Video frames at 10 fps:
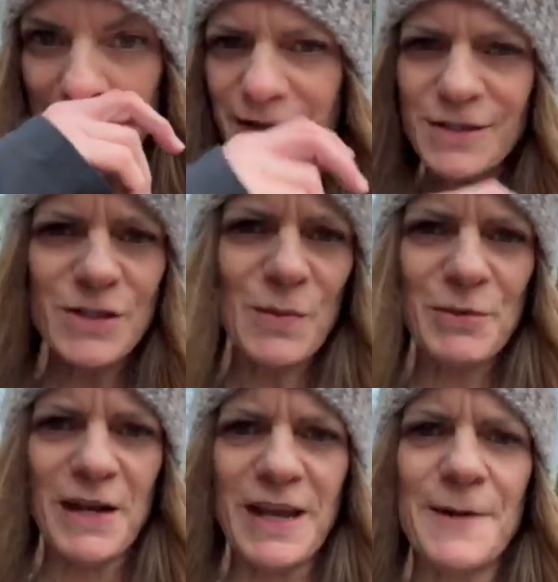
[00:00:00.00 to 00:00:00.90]
It's so
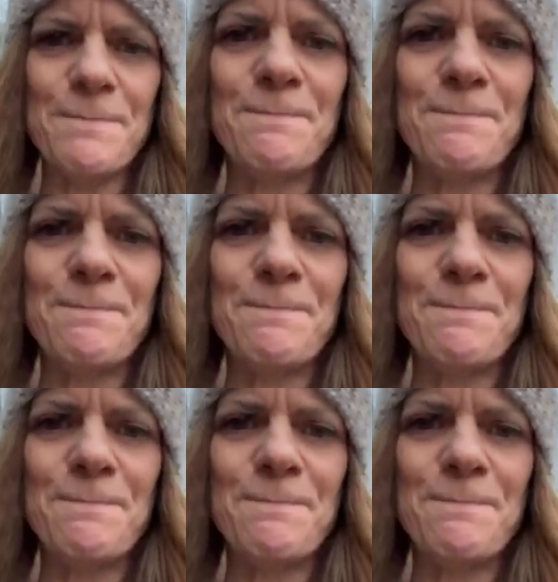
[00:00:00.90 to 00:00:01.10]
pretty.